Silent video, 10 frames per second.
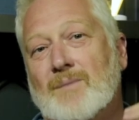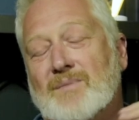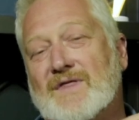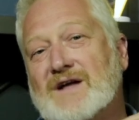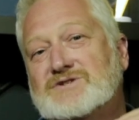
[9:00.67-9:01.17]

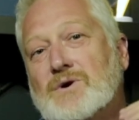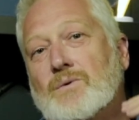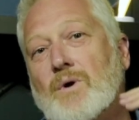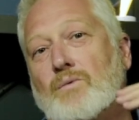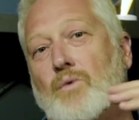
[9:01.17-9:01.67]
but that's your
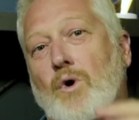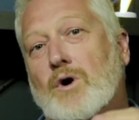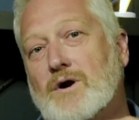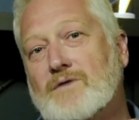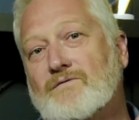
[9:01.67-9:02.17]

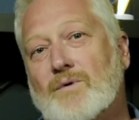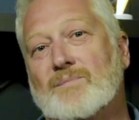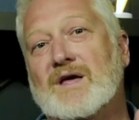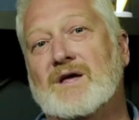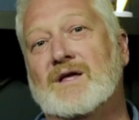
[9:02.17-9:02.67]
reward for
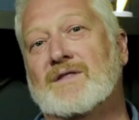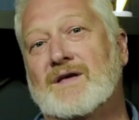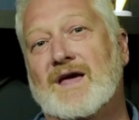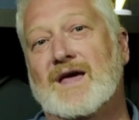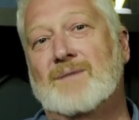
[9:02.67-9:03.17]
being in the
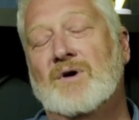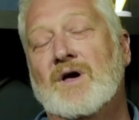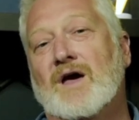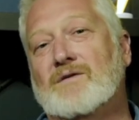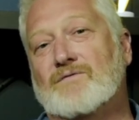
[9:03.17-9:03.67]
game
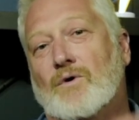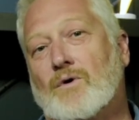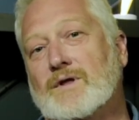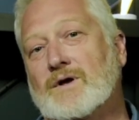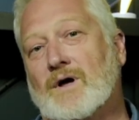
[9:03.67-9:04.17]
and for
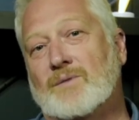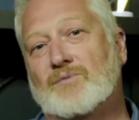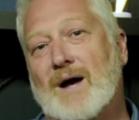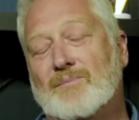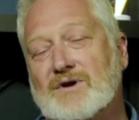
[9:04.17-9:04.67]
holding on to
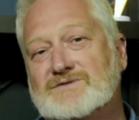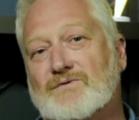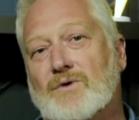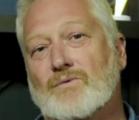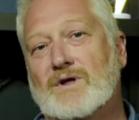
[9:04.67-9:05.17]
properties
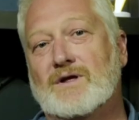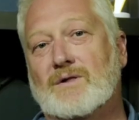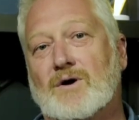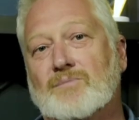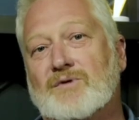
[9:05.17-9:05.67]
for a really
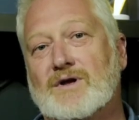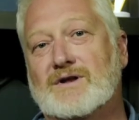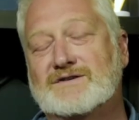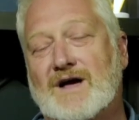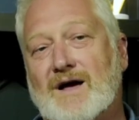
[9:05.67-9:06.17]
long period
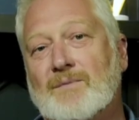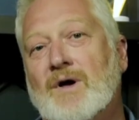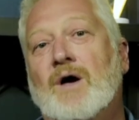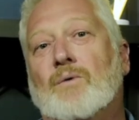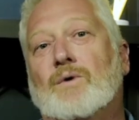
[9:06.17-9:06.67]
of time.
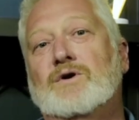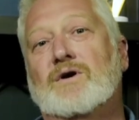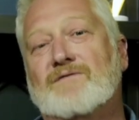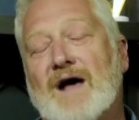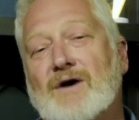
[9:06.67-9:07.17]
When you're a
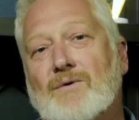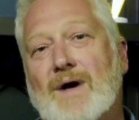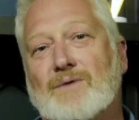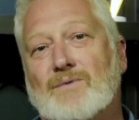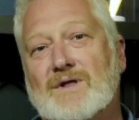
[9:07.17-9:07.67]

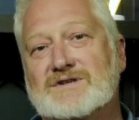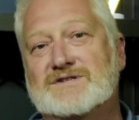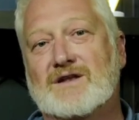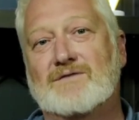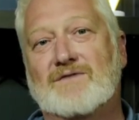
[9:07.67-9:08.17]
value-add real
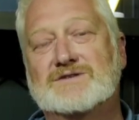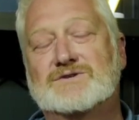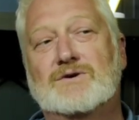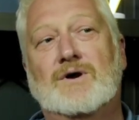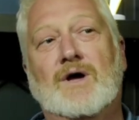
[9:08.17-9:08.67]
estate
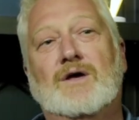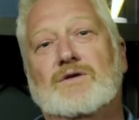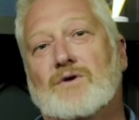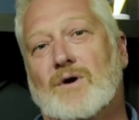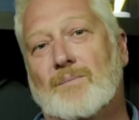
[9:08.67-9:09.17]
investor,
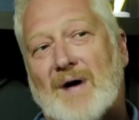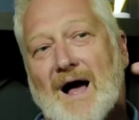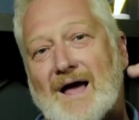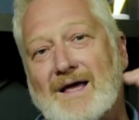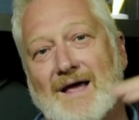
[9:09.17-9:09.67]
you're
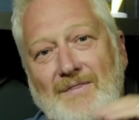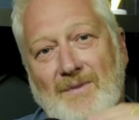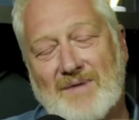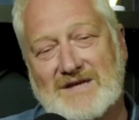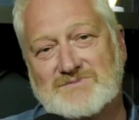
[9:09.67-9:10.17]
buying at the
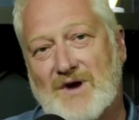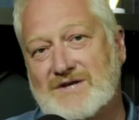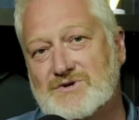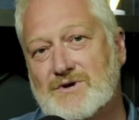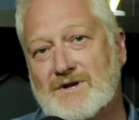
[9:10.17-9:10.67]
best
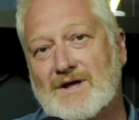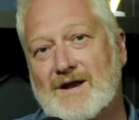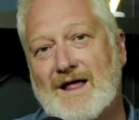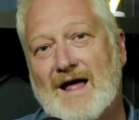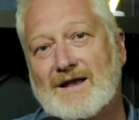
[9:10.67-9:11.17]
price you can get
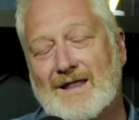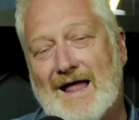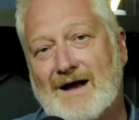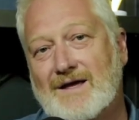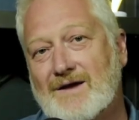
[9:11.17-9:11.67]
it at,
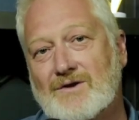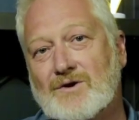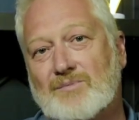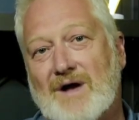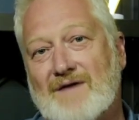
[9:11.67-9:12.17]
locking in
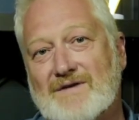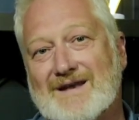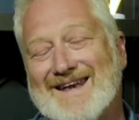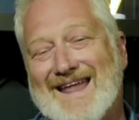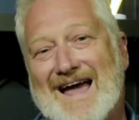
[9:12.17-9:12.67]
your profit
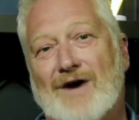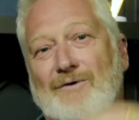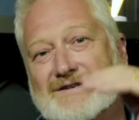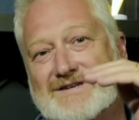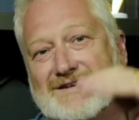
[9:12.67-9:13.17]
now
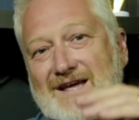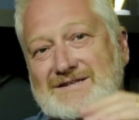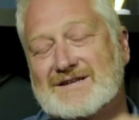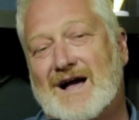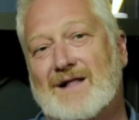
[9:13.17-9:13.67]
in today's
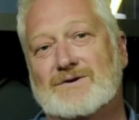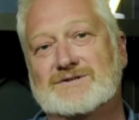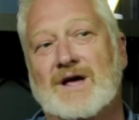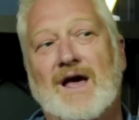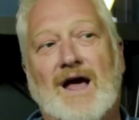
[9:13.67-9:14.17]

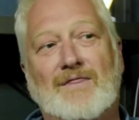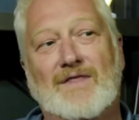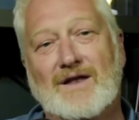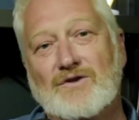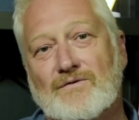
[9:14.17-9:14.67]
dollars, and
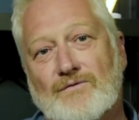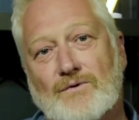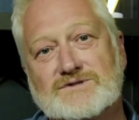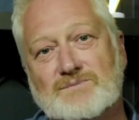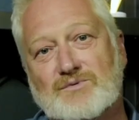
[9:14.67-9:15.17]
then you
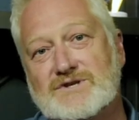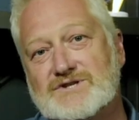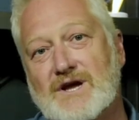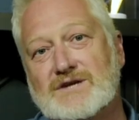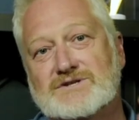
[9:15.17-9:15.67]
force
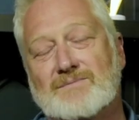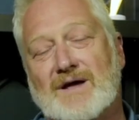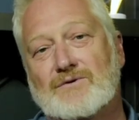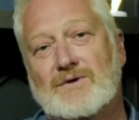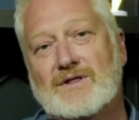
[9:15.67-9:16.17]
appreciation by
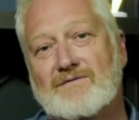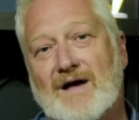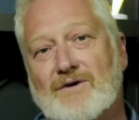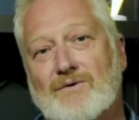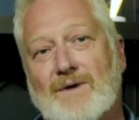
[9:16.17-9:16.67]
doing the
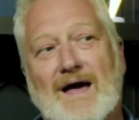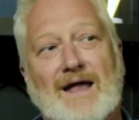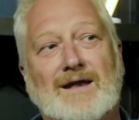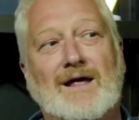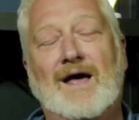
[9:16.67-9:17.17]
value
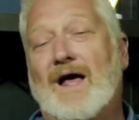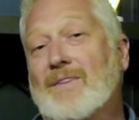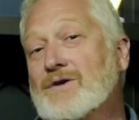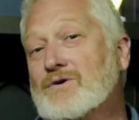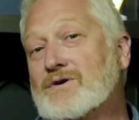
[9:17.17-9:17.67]
add, and
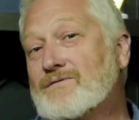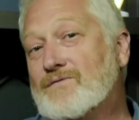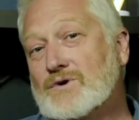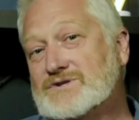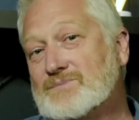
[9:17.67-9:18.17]
then you can
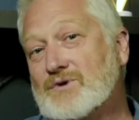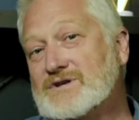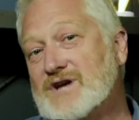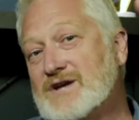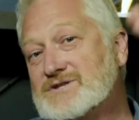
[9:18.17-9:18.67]
force
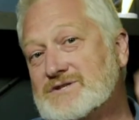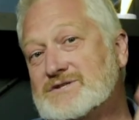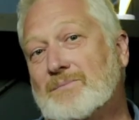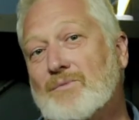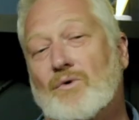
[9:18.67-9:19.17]
appreciation
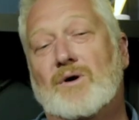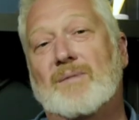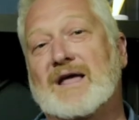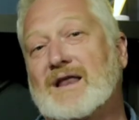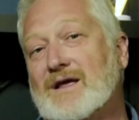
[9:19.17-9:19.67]
some more by
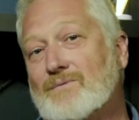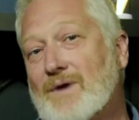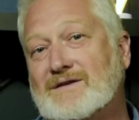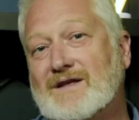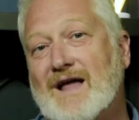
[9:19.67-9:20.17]
getting it
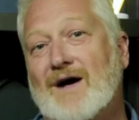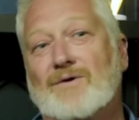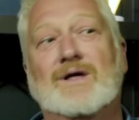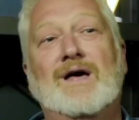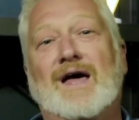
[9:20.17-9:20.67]
rented out
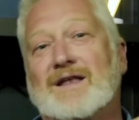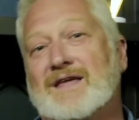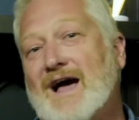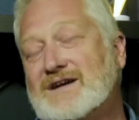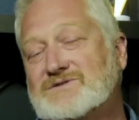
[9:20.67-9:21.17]
and
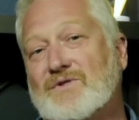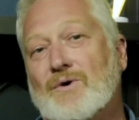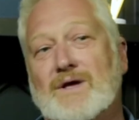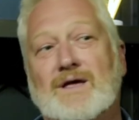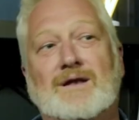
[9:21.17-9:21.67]
cash
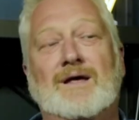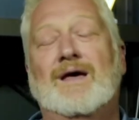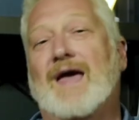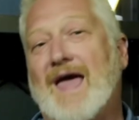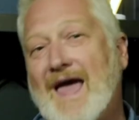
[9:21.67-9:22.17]
flowing it,
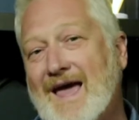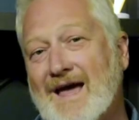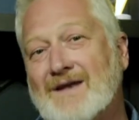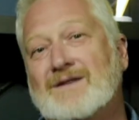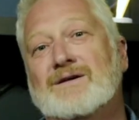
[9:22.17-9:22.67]

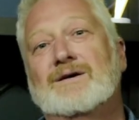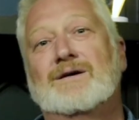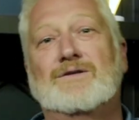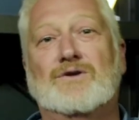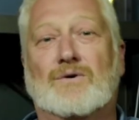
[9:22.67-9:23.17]
and
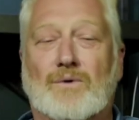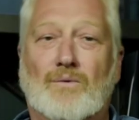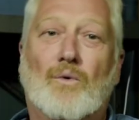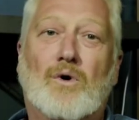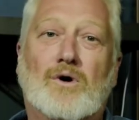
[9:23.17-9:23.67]
your
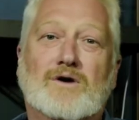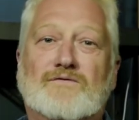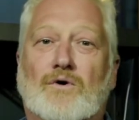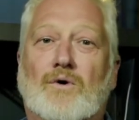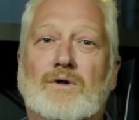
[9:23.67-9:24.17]
reward
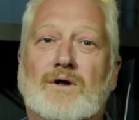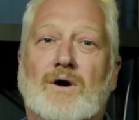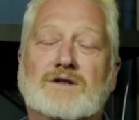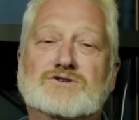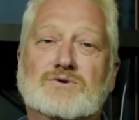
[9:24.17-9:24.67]
for holding
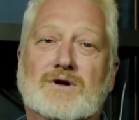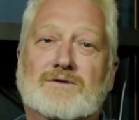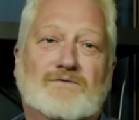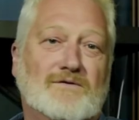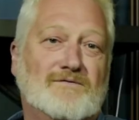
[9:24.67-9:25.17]
on to it
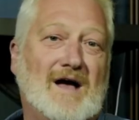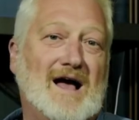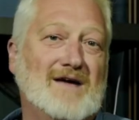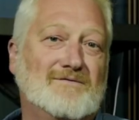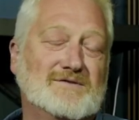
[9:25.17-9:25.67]
for
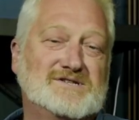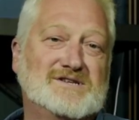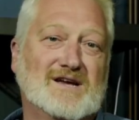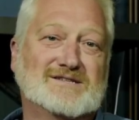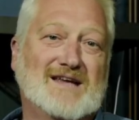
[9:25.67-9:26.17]
5,
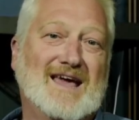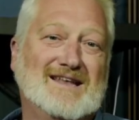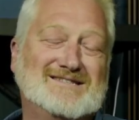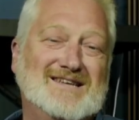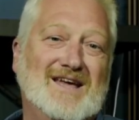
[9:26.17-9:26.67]
6,
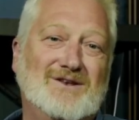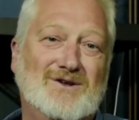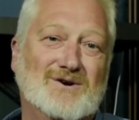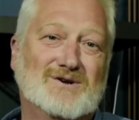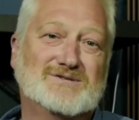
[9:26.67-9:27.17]
8, 10
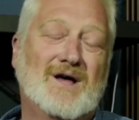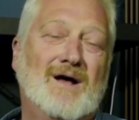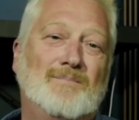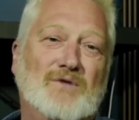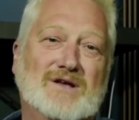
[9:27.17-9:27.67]
years
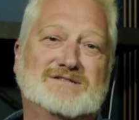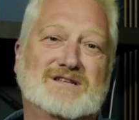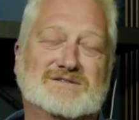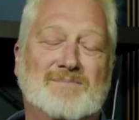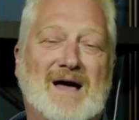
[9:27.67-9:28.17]
is
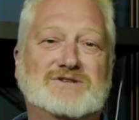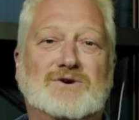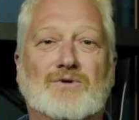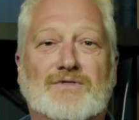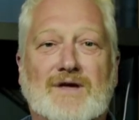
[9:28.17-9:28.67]
this
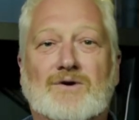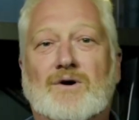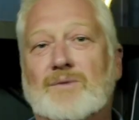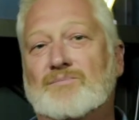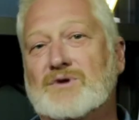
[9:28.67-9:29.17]
magical thing
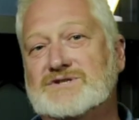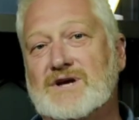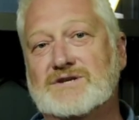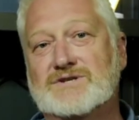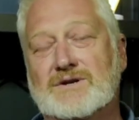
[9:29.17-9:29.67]
called
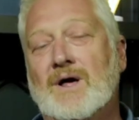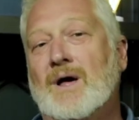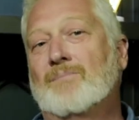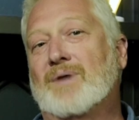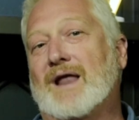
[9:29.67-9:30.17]
appreciation.
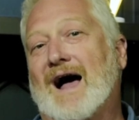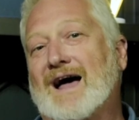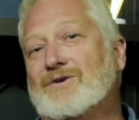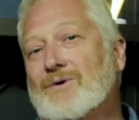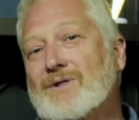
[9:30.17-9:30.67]
But I
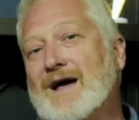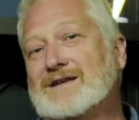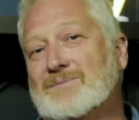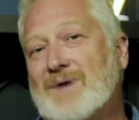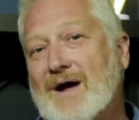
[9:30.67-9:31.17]
don't like
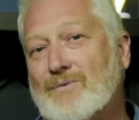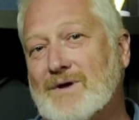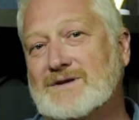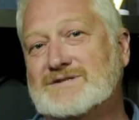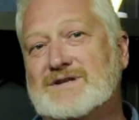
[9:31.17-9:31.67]
to buy
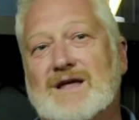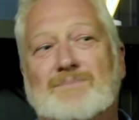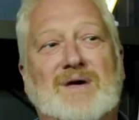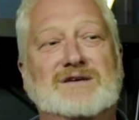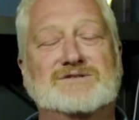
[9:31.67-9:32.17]
real estate
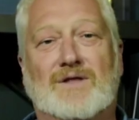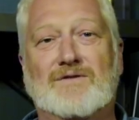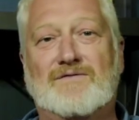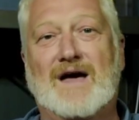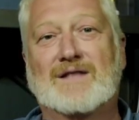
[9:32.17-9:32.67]
based on the
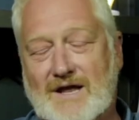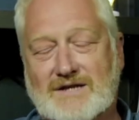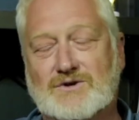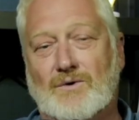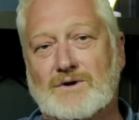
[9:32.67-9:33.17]
fact that
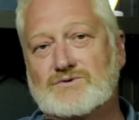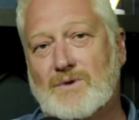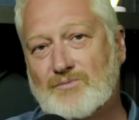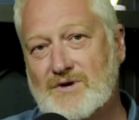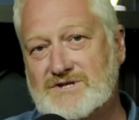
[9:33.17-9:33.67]
it's going to
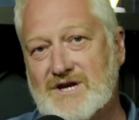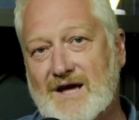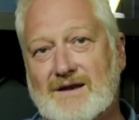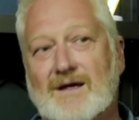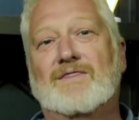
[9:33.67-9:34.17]

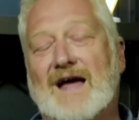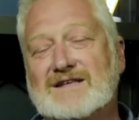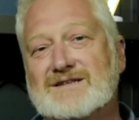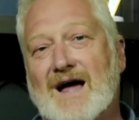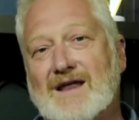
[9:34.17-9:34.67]
appreciate.
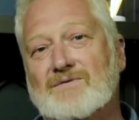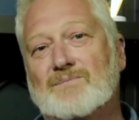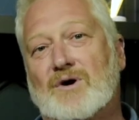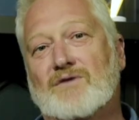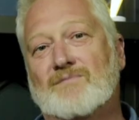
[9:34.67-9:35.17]
That's not even
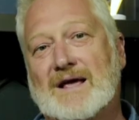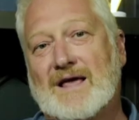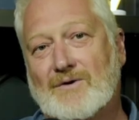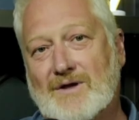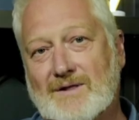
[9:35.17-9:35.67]
part of my
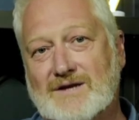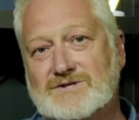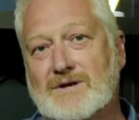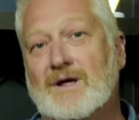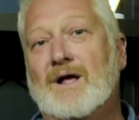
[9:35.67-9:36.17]

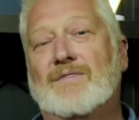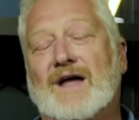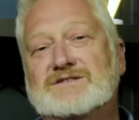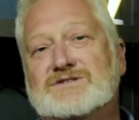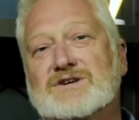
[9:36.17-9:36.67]
calculation.
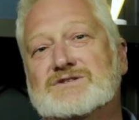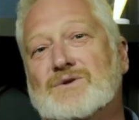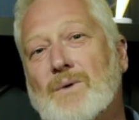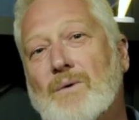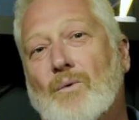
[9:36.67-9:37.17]
That's just the
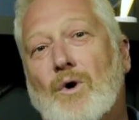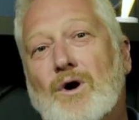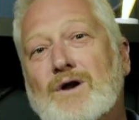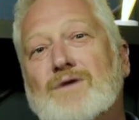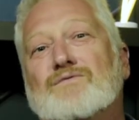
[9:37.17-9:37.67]

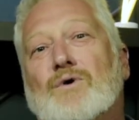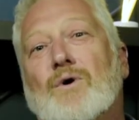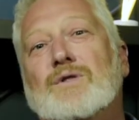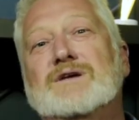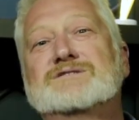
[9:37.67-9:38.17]
reward for
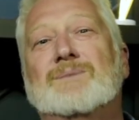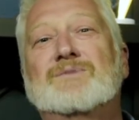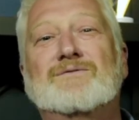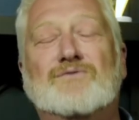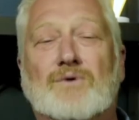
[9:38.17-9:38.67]
holding
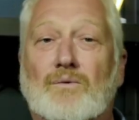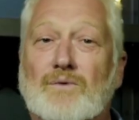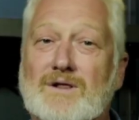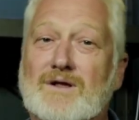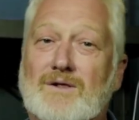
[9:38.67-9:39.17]
something for a
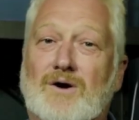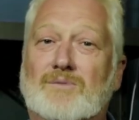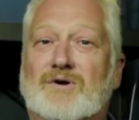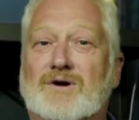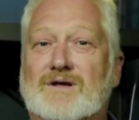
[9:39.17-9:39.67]
really long
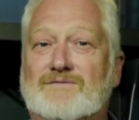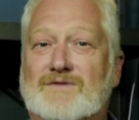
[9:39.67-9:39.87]
period of